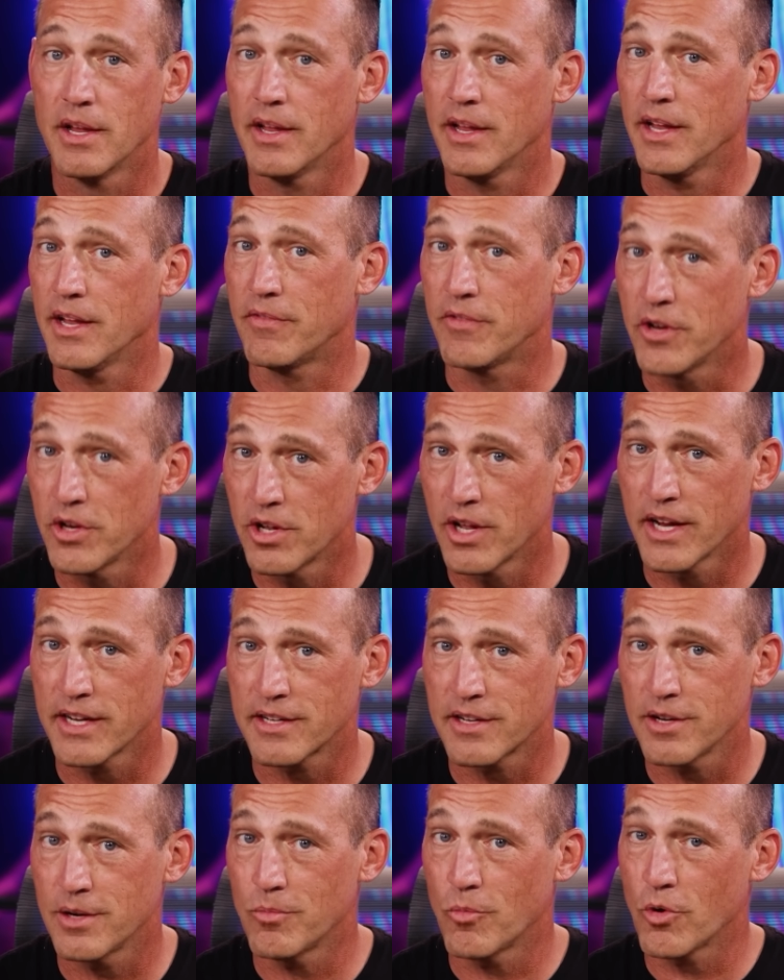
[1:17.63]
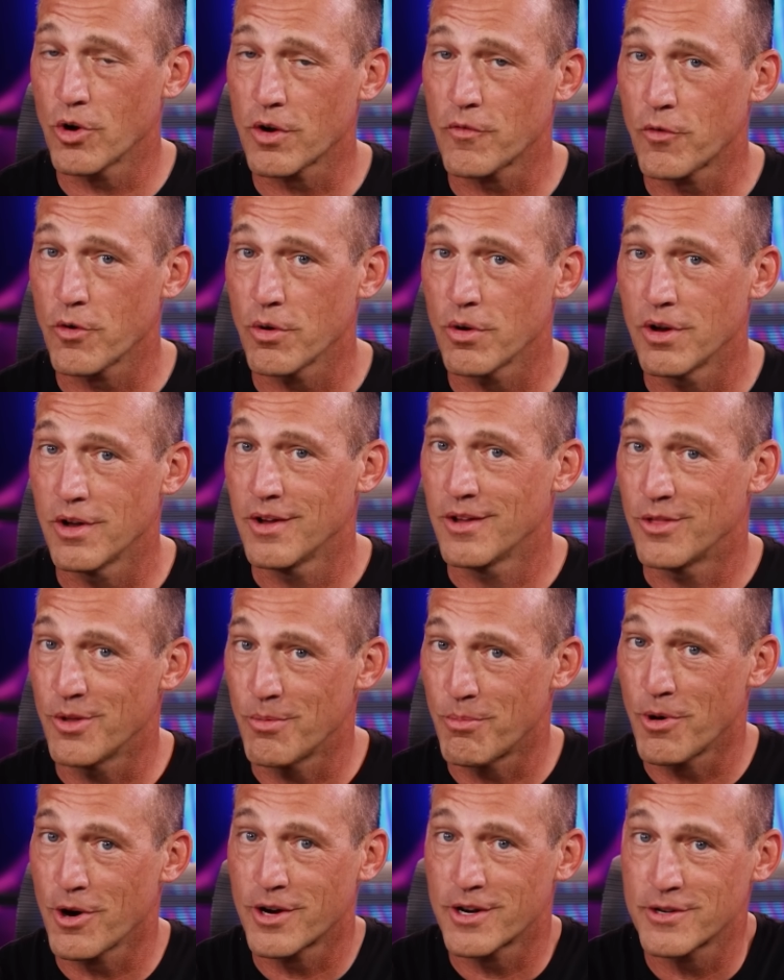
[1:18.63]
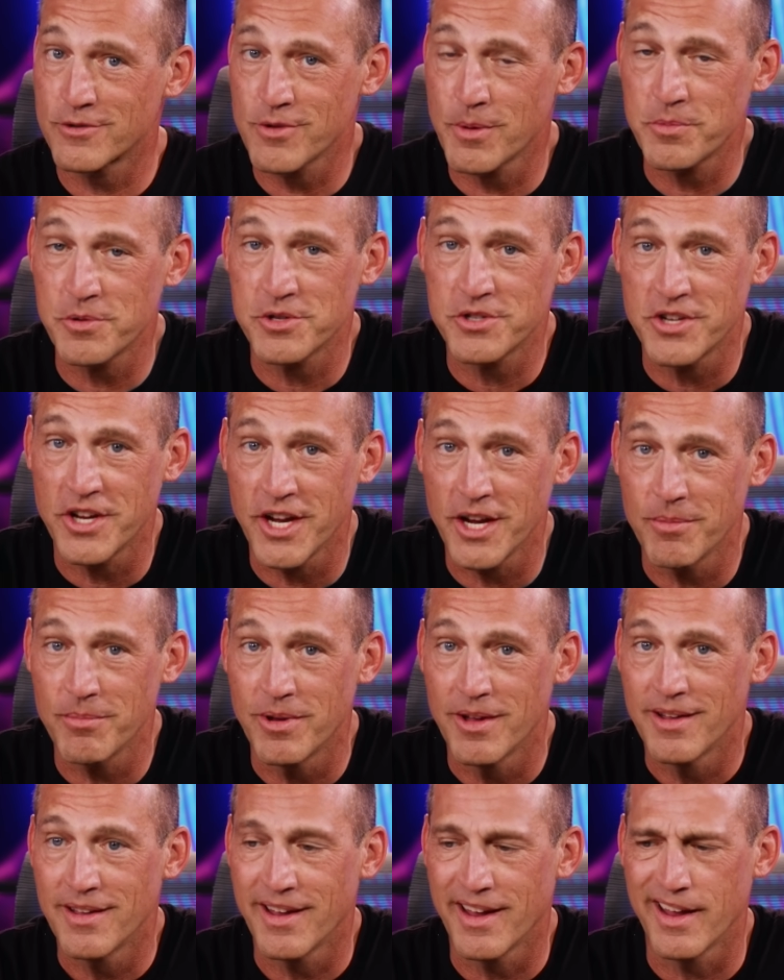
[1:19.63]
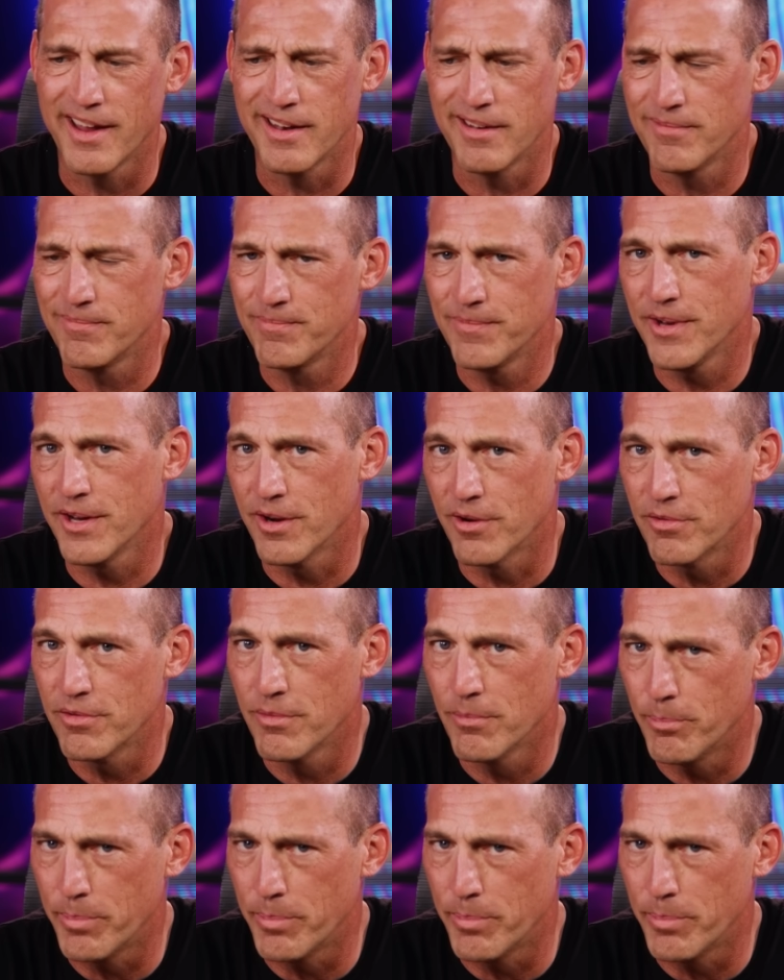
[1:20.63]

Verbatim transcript: If you'd like to come work for the Market Disruptors team and, you know,